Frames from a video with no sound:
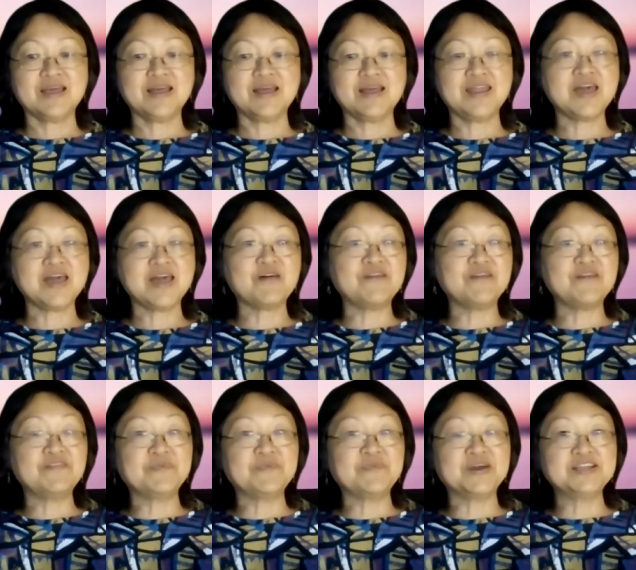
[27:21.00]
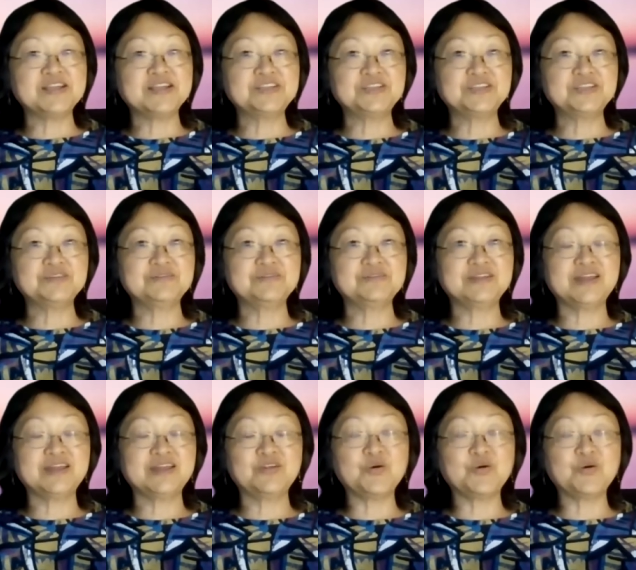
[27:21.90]
allow everybody to
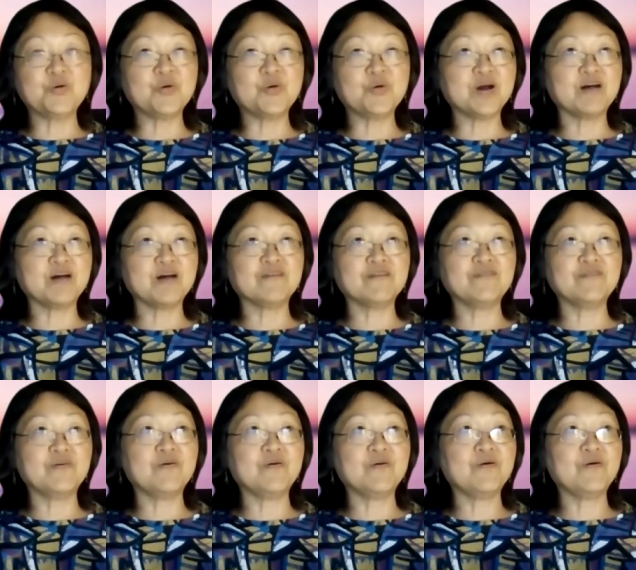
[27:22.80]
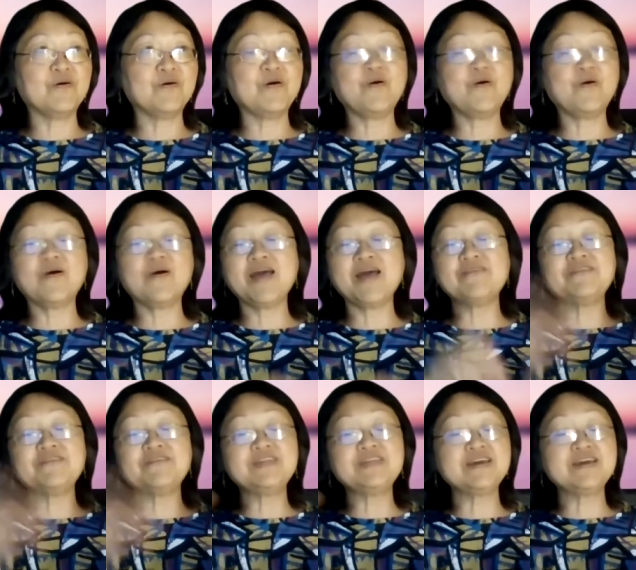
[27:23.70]
let go of
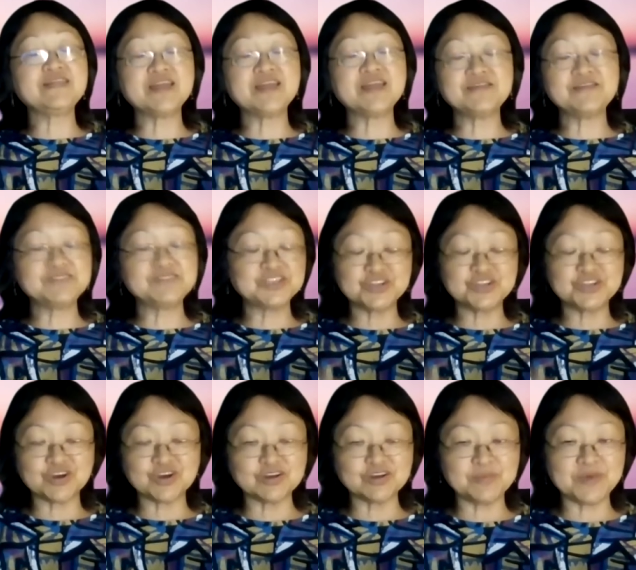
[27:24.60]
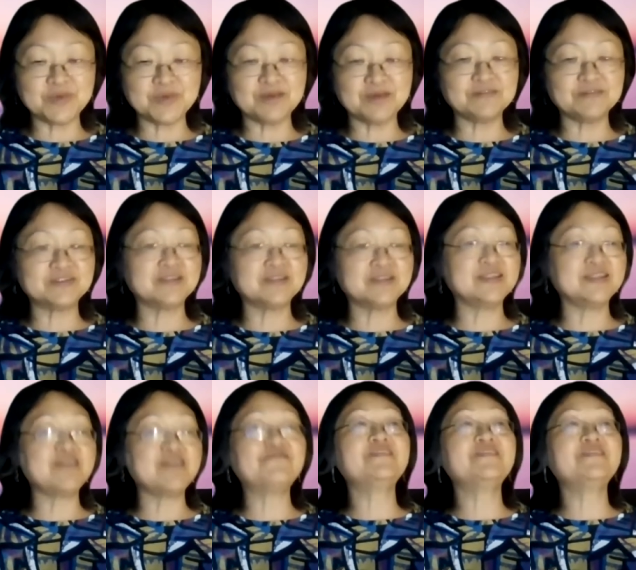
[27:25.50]
everything that I've just talked about, and
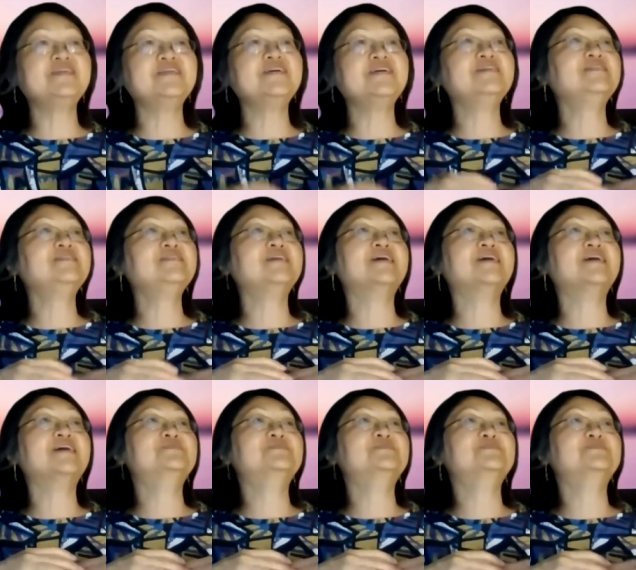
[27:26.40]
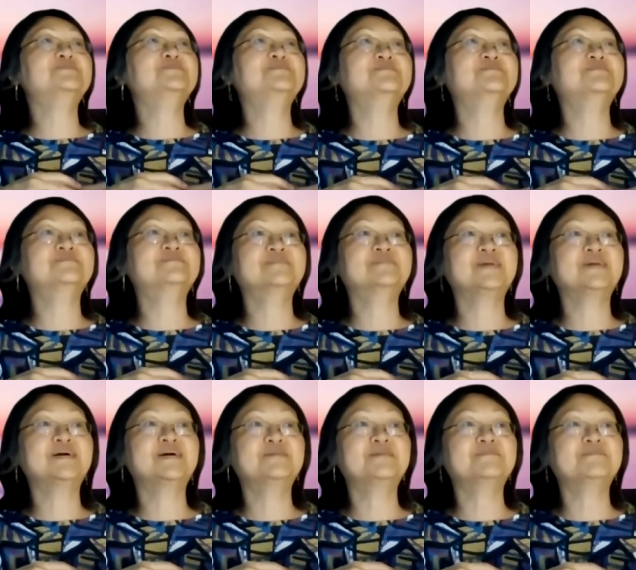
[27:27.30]
everything that,
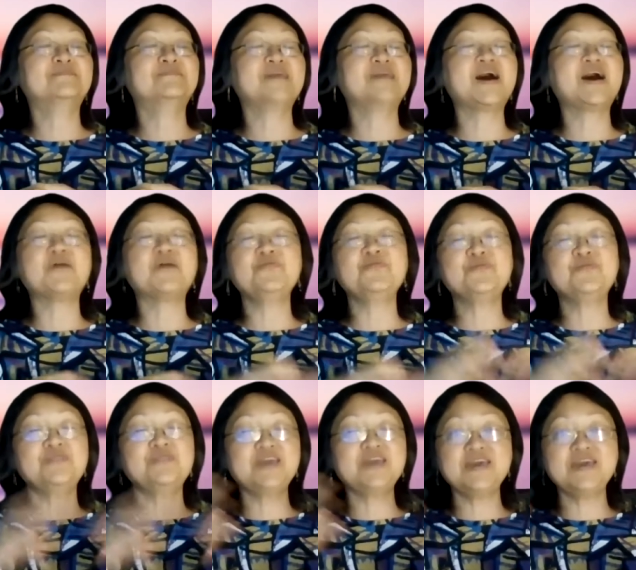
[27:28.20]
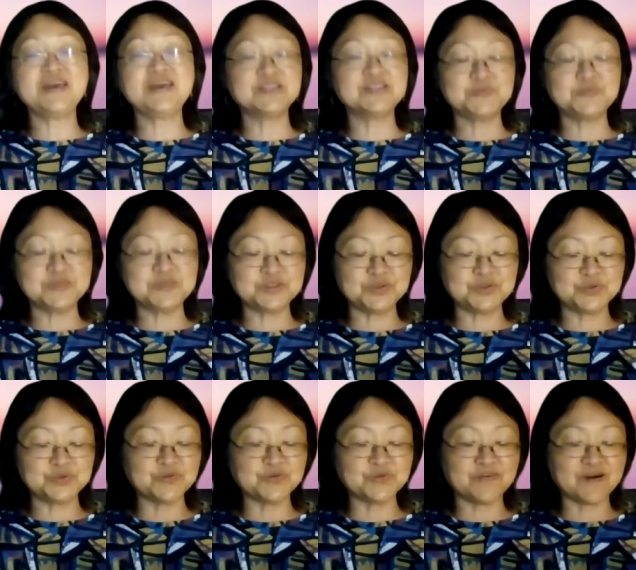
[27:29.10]
how your day has been
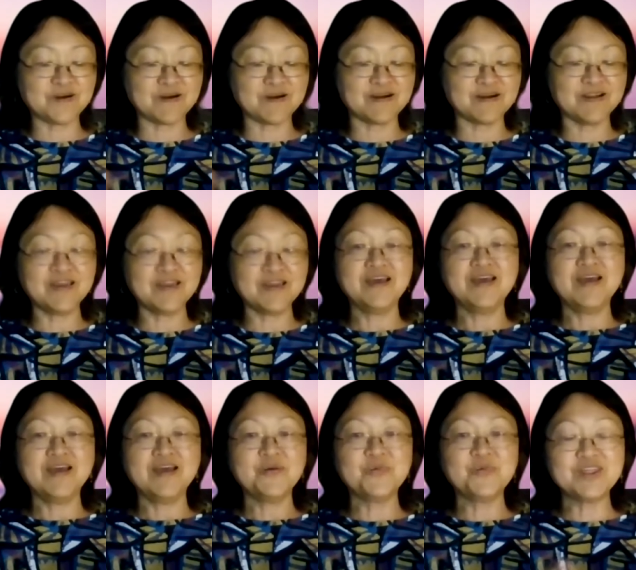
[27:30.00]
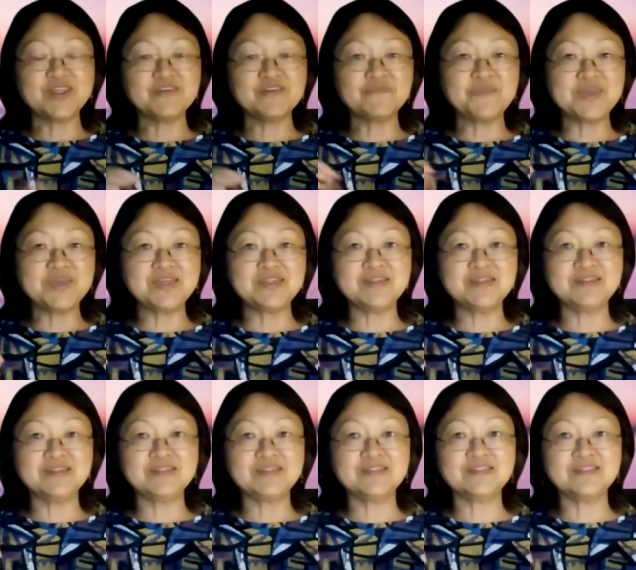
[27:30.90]
so far, what have
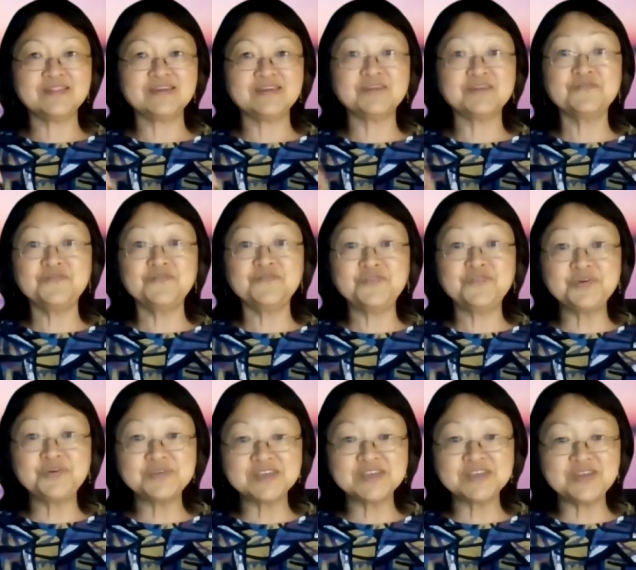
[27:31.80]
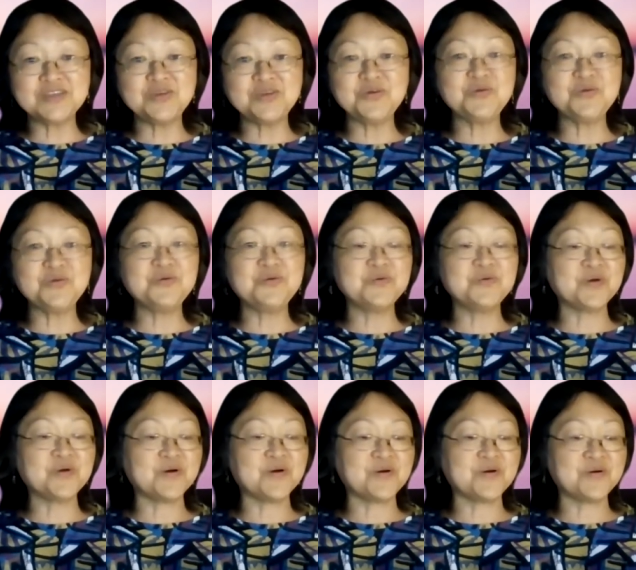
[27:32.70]
been confusing you
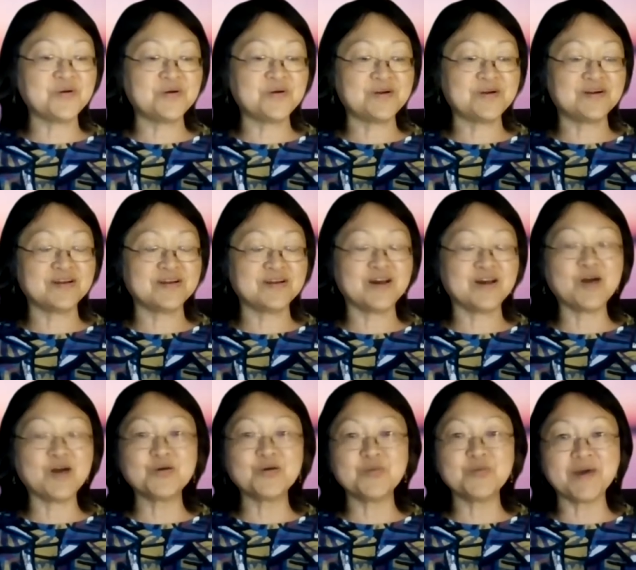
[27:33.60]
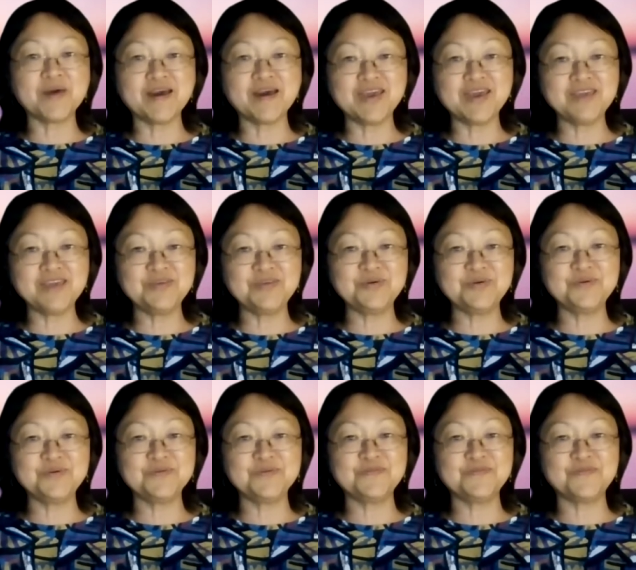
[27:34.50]
or occupying
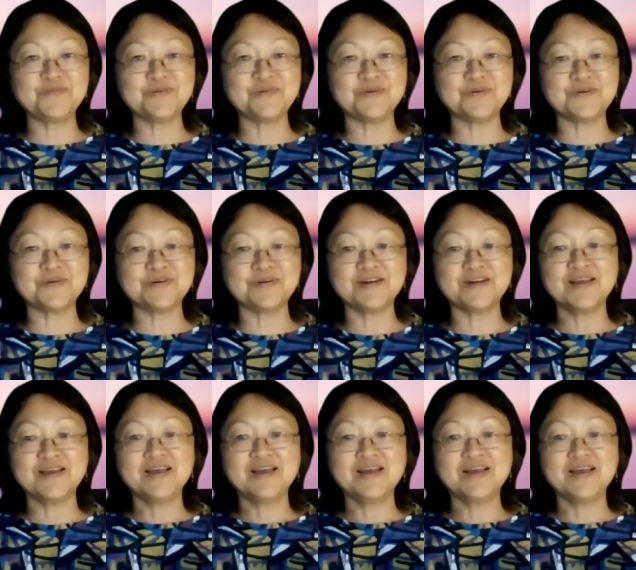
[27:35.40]
you for